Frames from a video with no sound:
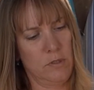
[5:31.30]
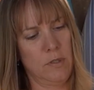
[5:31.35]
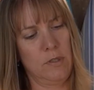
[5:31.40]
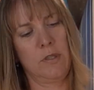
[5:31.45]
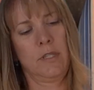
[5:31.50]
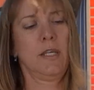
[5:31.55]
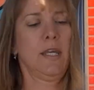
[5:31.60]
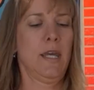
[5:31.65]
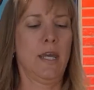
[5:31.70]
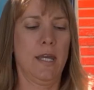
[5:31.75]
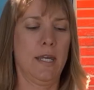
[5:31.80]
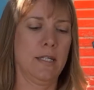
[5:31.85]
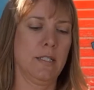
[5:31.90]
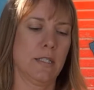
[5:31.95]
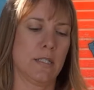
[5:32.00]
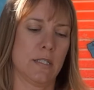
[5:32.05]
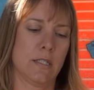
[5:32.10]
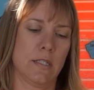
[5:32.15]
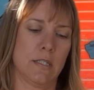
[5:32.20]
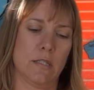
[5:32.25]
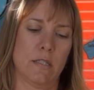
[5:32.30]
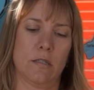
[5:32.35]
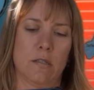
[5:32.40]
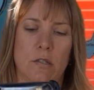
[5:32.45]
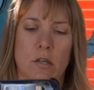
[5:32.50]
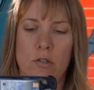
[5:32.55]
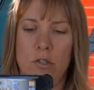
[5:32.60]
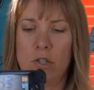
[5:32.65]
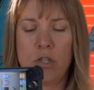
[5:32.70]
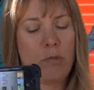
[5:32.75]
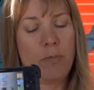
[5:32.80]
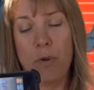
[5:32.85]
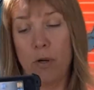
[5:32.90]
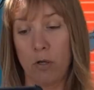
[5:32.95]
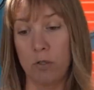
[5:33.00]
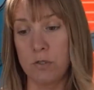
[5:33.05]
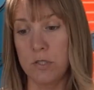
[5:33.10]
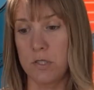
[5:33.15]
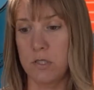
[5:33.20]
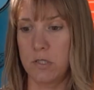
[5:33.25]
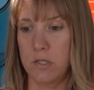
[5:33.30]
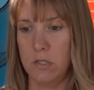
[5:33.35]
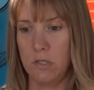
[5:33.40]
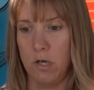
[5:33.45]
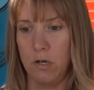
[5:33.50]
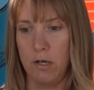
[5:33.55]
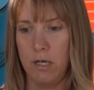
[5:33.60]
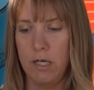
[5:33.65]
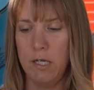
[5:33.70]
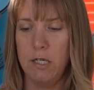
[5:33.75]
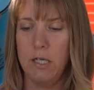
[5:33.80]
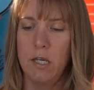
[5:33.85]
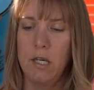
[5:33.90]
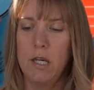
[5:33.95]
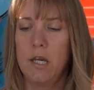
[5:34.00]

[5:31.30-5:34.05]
the case, or to the post, sorry,